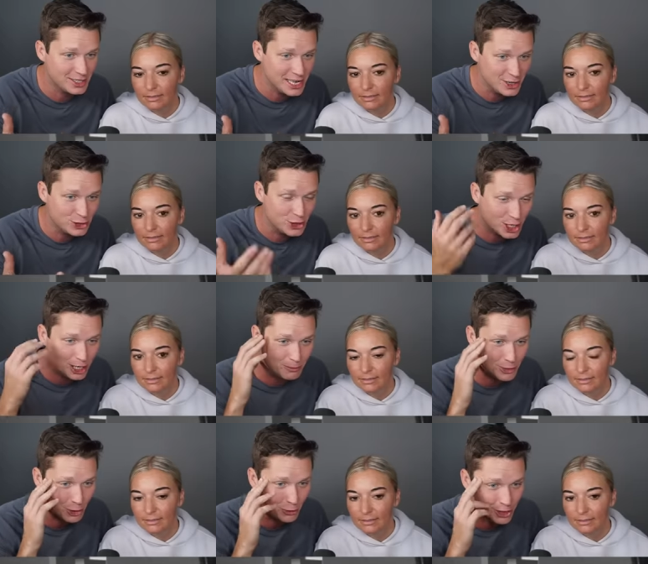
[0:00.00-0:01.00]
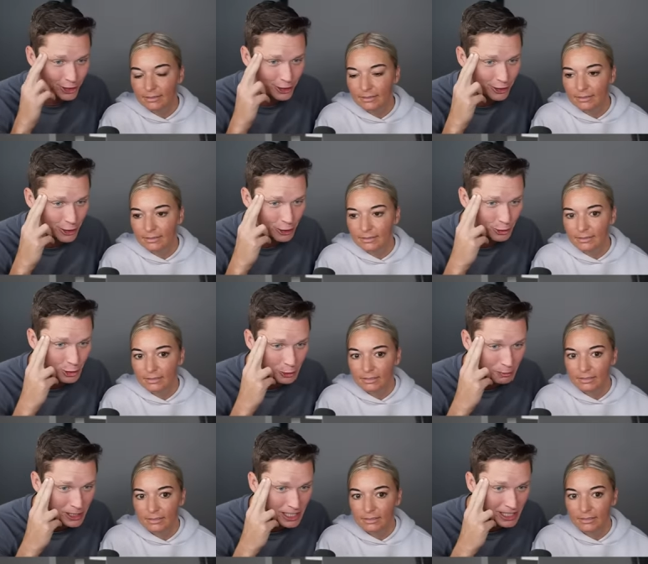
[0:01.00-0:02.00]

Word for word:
Speaker 1: then she comes over to the living room